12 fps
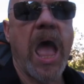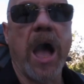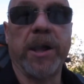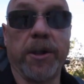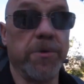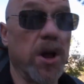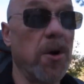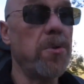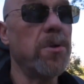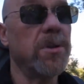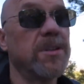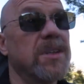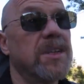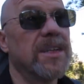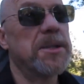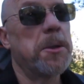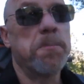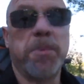I don't know,
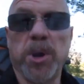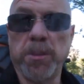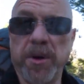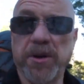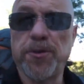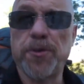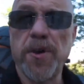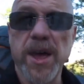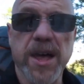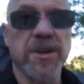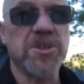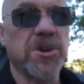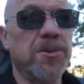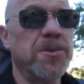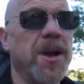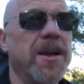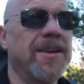but I'm going to try it, so